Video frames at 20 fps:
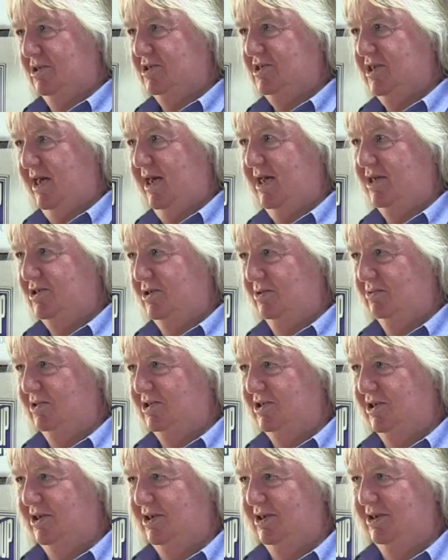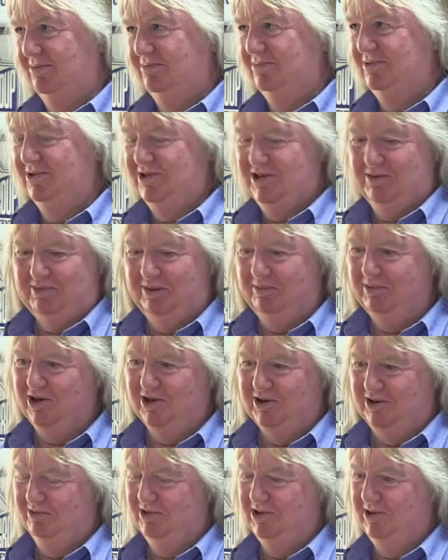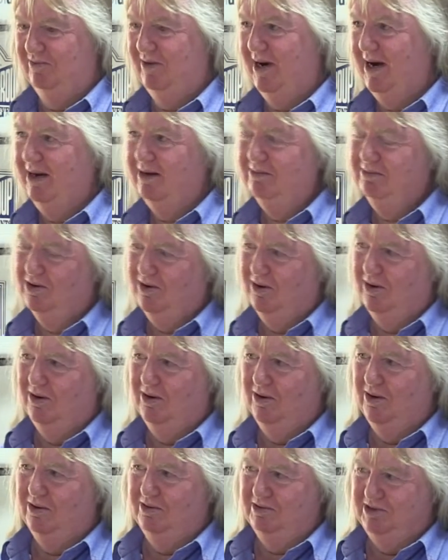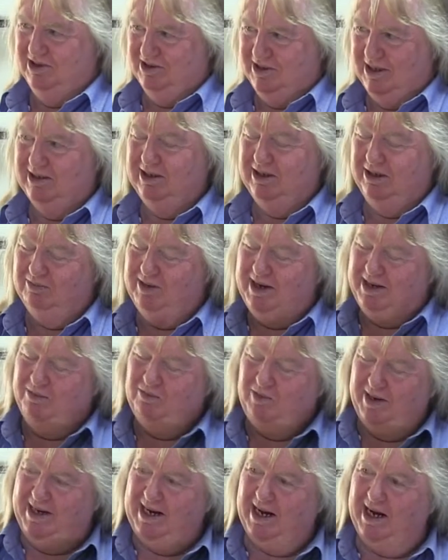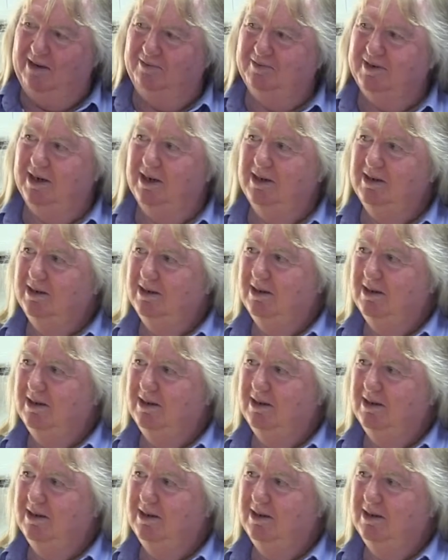the Stanza? Was it simply because it was available, or was it something you went after?